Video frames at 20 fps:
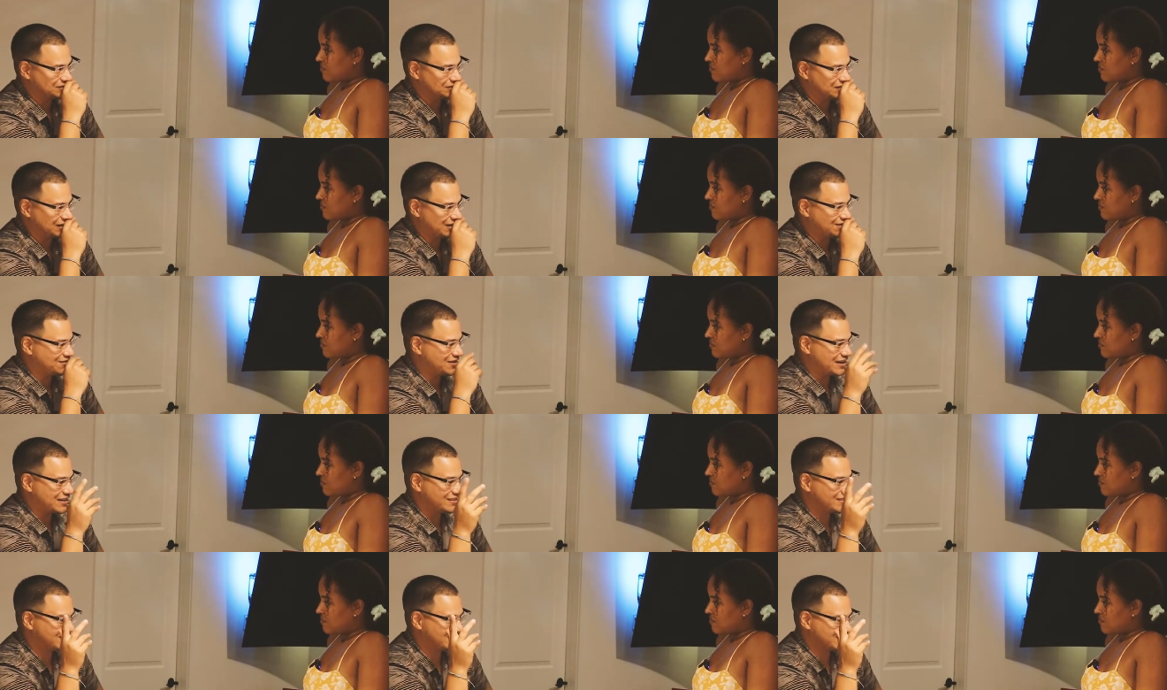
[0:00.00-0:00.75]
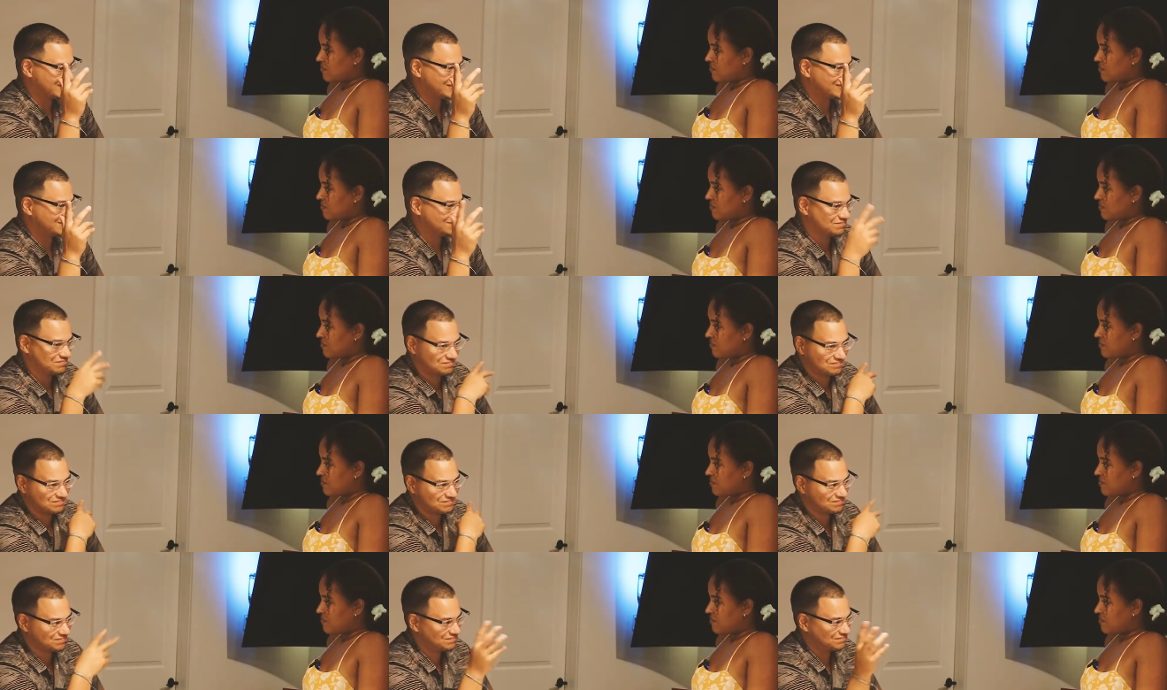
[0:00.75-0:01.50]
Speaker 1: I rather
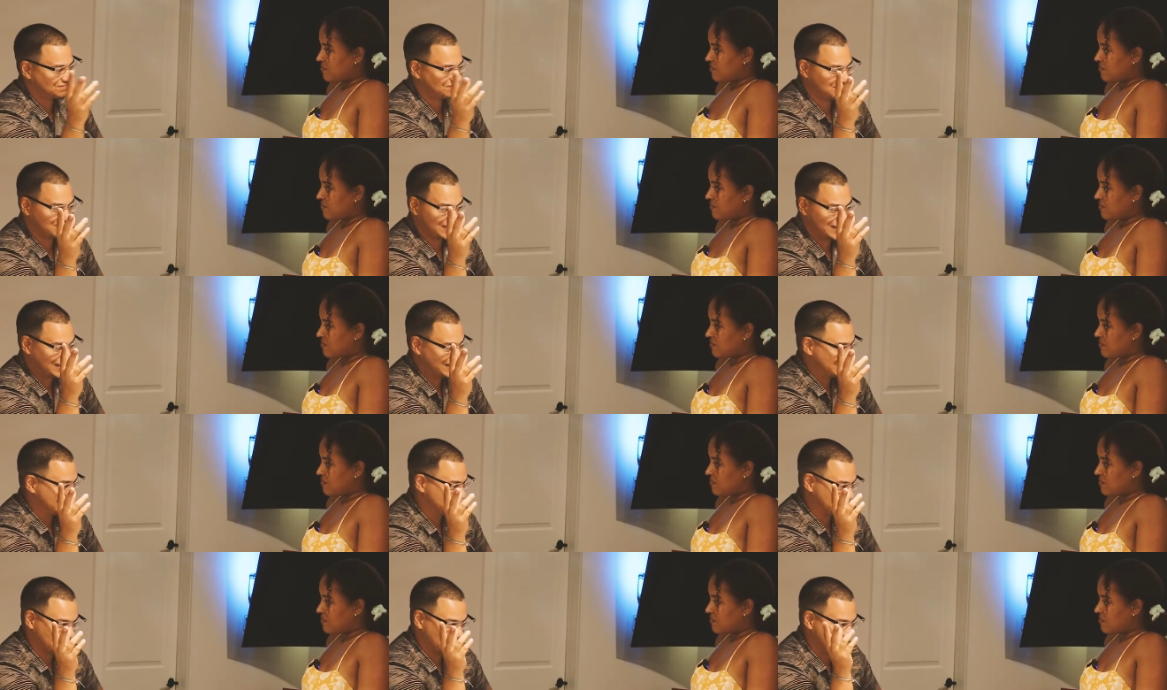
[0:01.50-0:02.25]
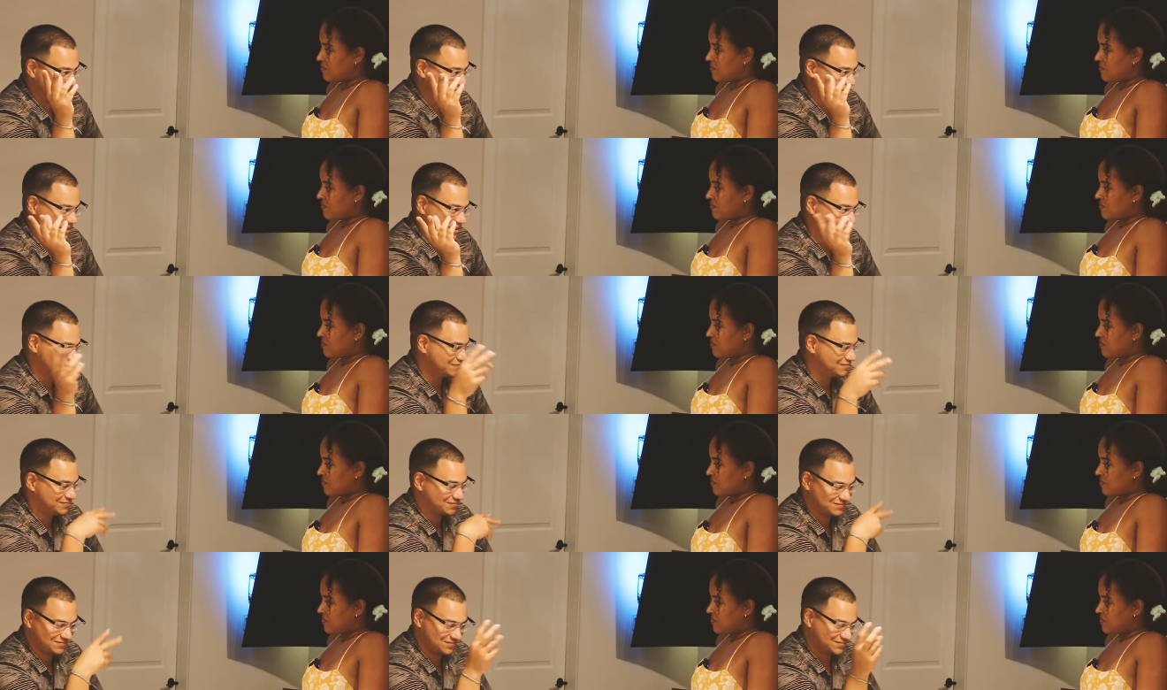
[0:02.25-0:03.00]
anytime
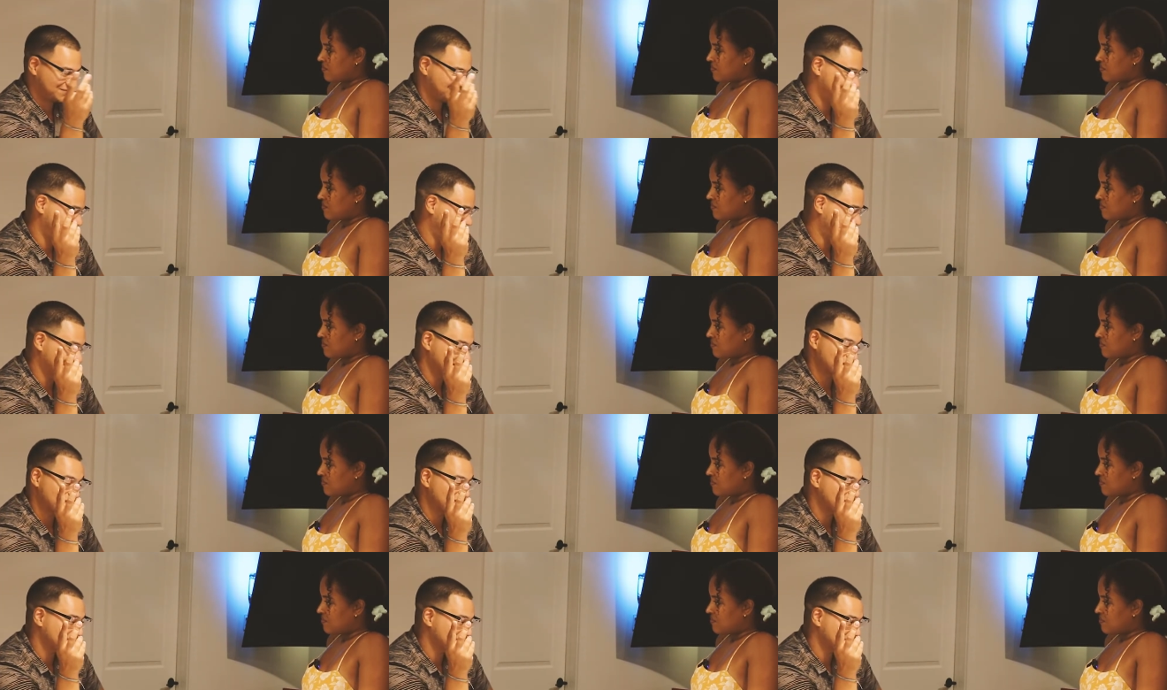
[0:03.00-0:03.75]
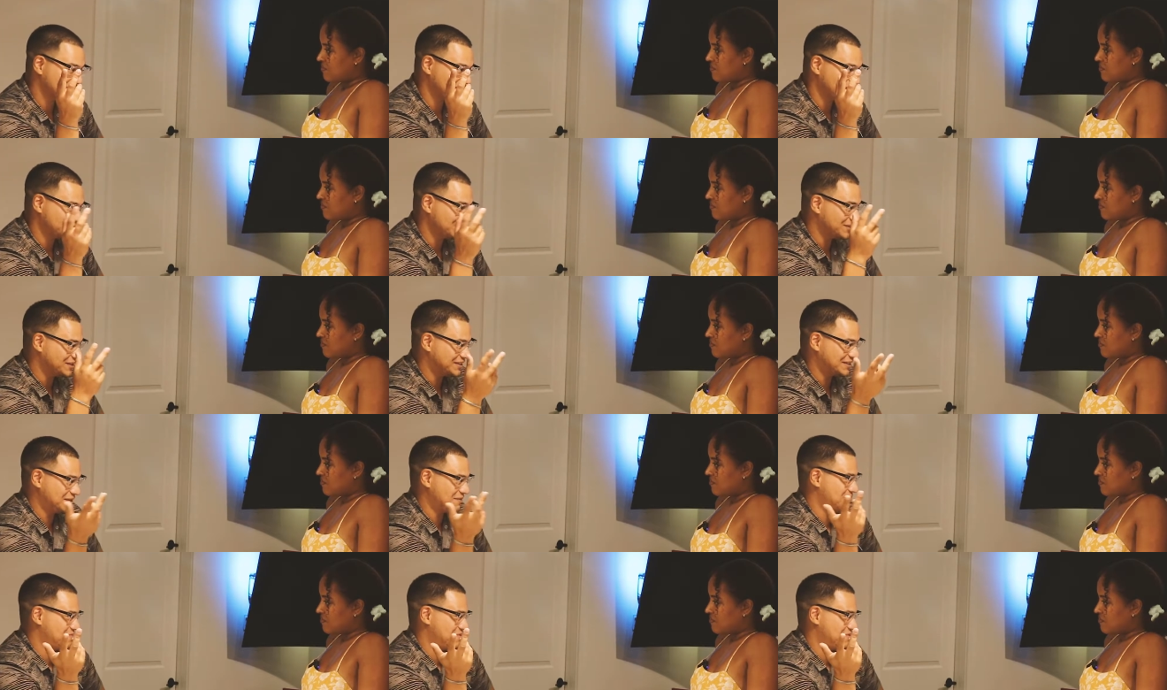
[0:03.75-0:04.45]
I'm get off, I wanted to